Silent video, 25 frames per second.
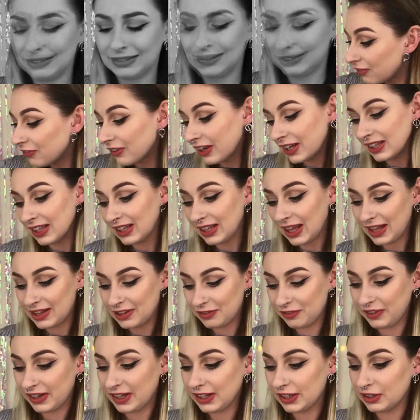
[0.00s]
I really like
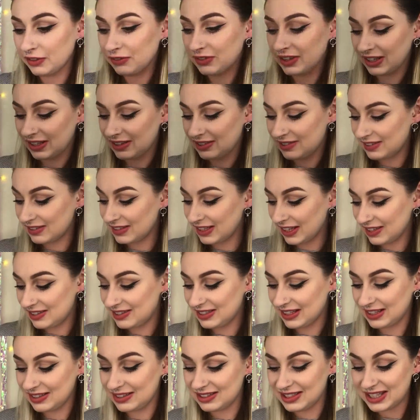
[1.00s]
the feeling of this.
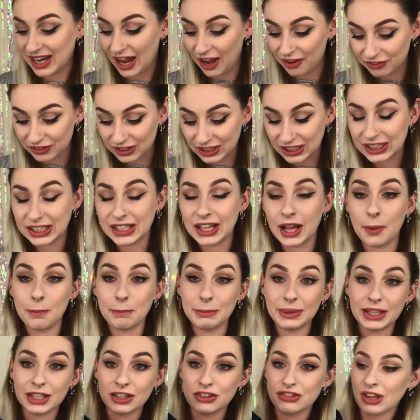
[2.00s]
This is definitely a
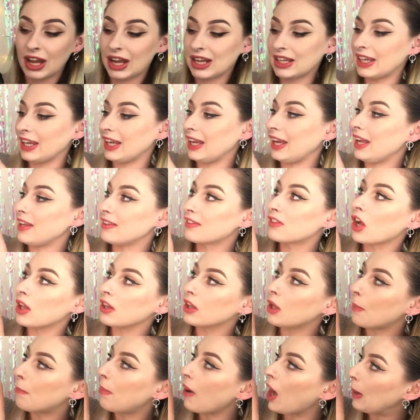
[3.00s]
me jacket. It's
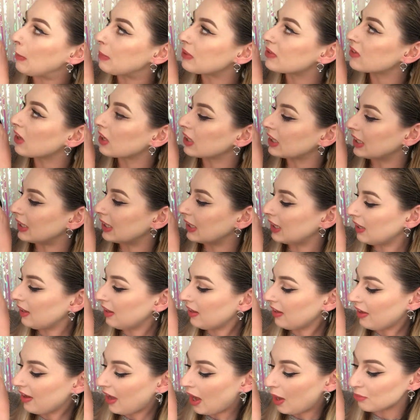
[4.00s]
got little poppers on it.
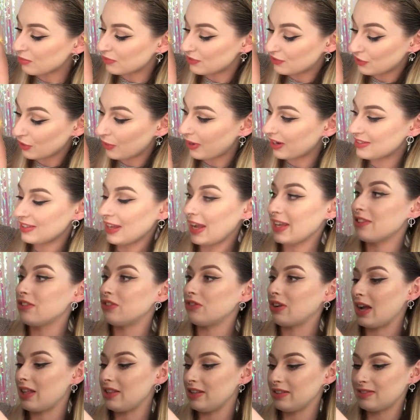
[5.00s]
I'm so excited
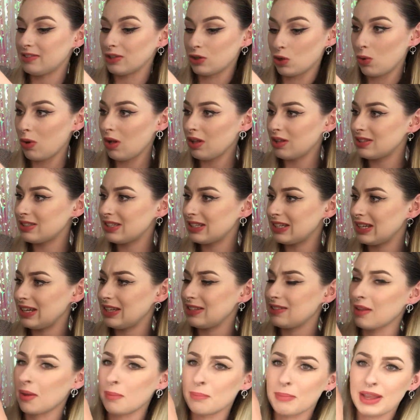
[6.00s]
to try this. The quality
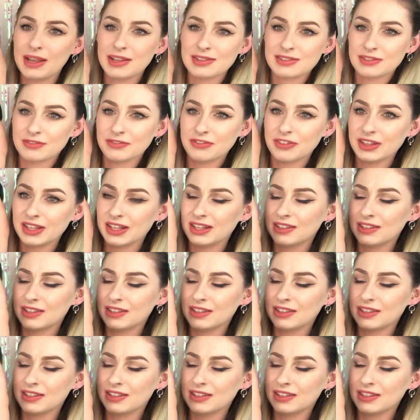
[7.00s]
is amazing for